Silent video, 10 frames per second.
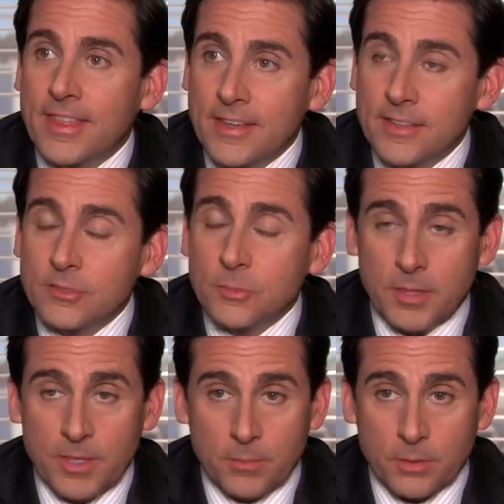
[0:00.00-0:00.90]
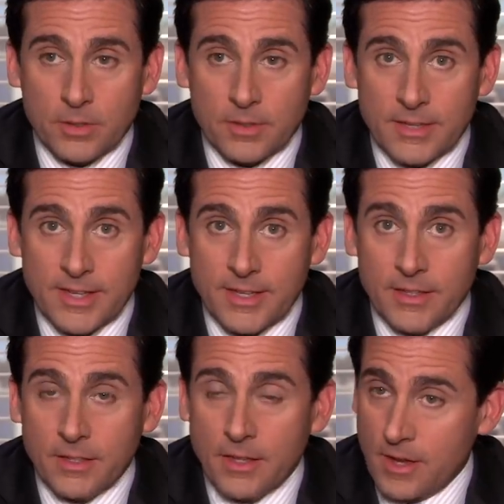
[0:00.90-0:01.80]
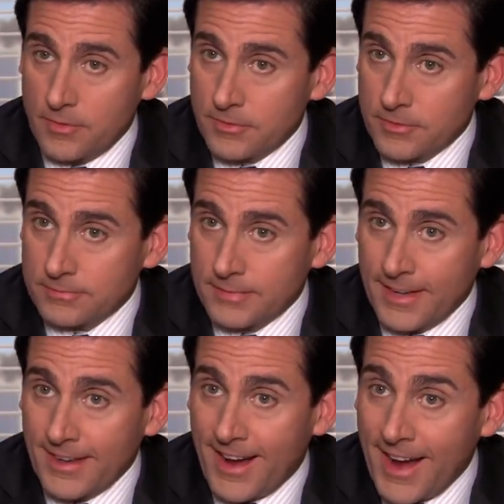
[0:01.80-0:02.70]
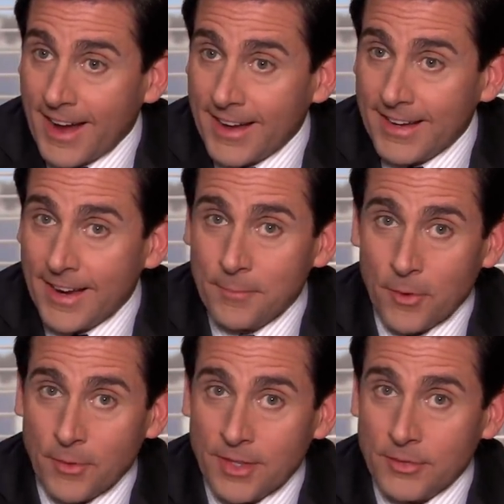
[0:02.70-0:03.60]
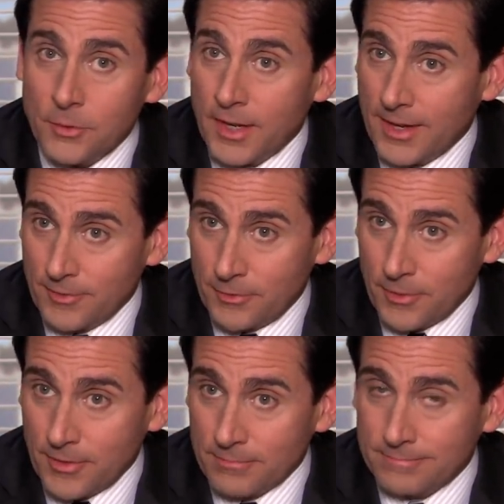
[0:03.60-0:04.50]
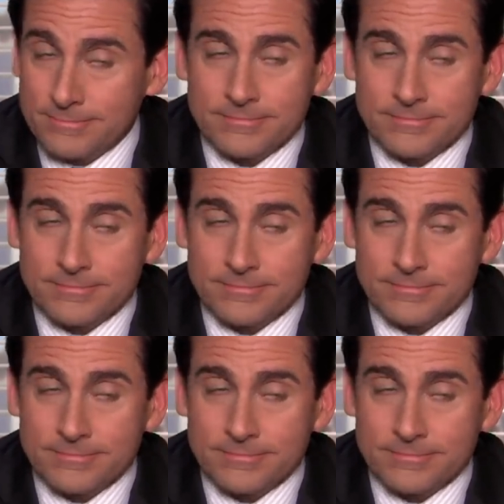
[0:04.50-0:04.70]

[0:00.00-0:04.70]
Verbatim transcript: These people need love, and I am going to get it for them.